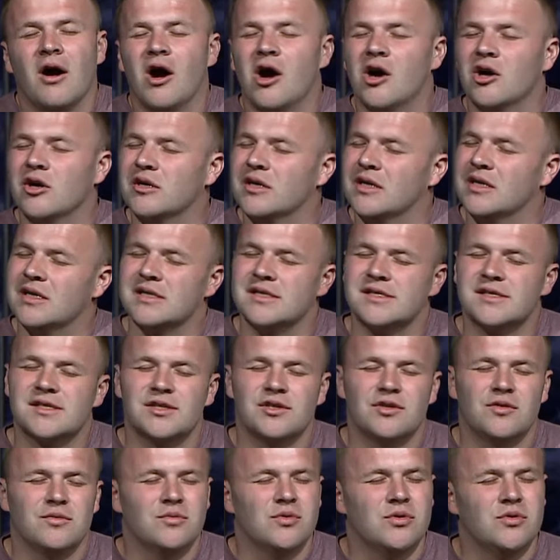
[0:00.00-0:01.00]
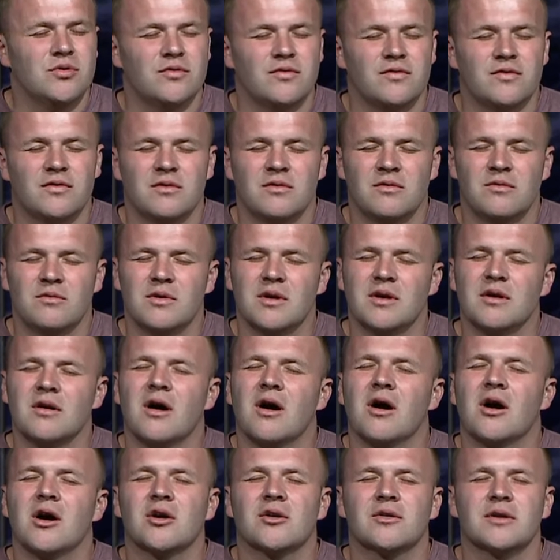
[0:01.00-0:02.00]
hungry to see you move. We're
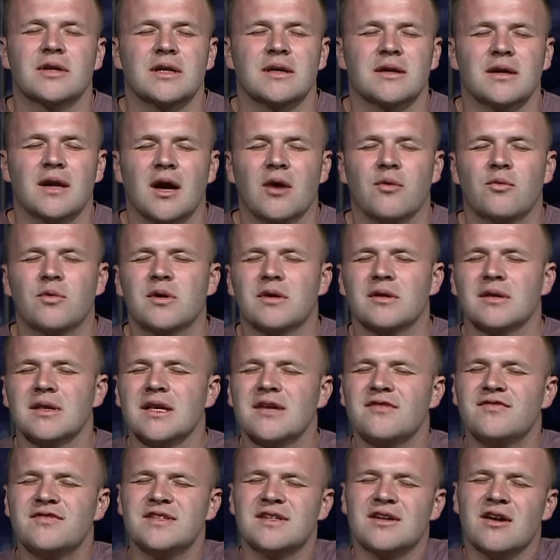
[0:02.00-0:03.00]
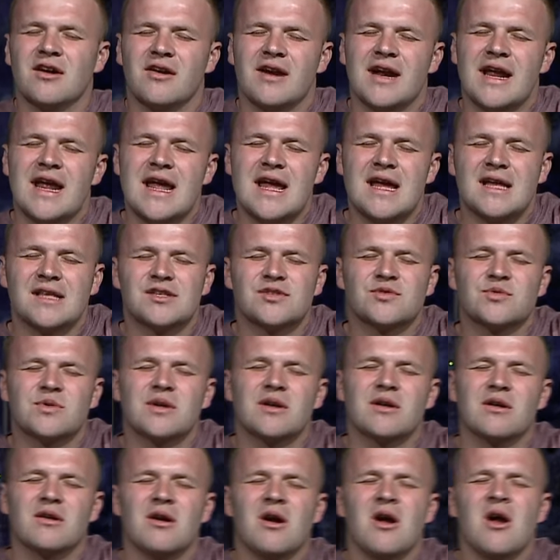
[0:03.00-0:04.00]
hungry. God, we're lifting our hands.
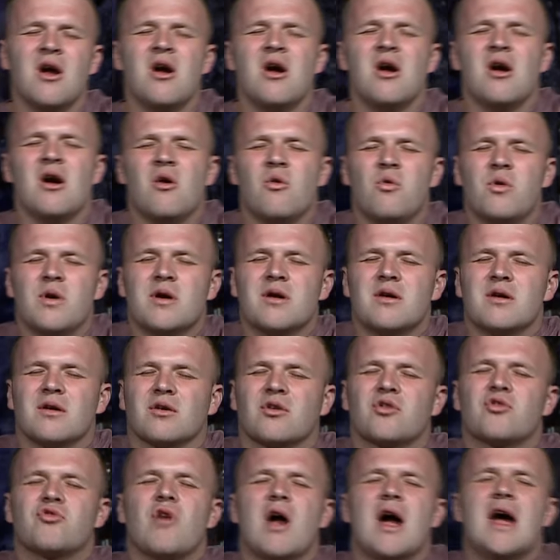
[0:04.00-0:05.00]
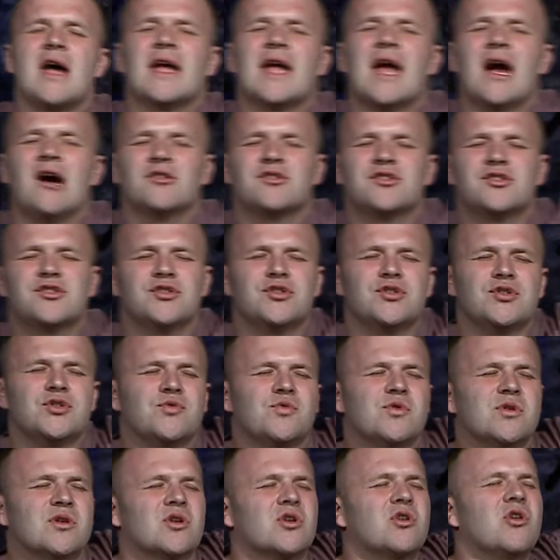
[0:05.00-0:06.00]
We are crying out to you.
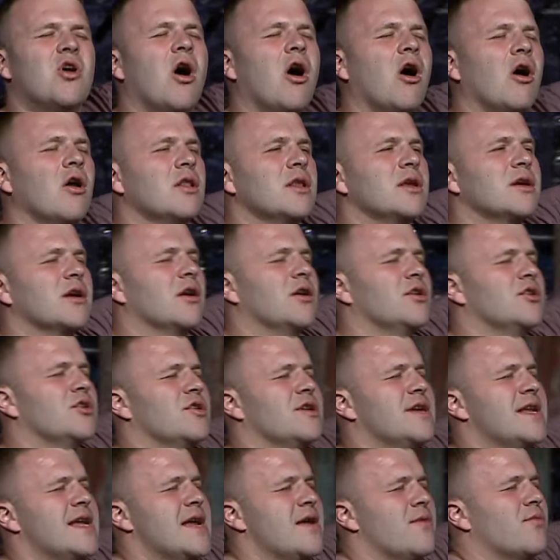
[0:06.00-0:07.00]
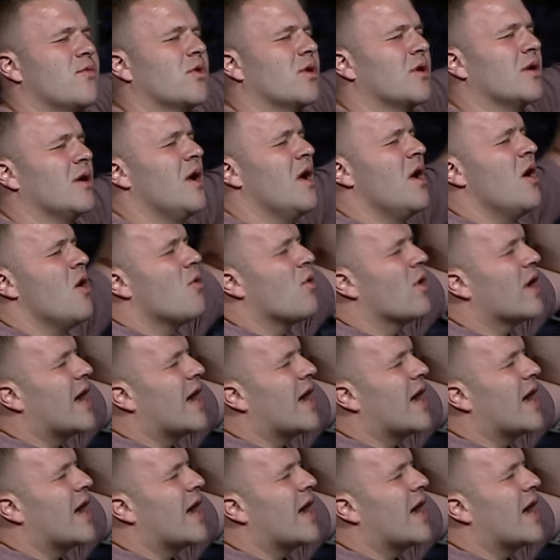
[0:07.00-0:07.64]
We're calling on your name. We're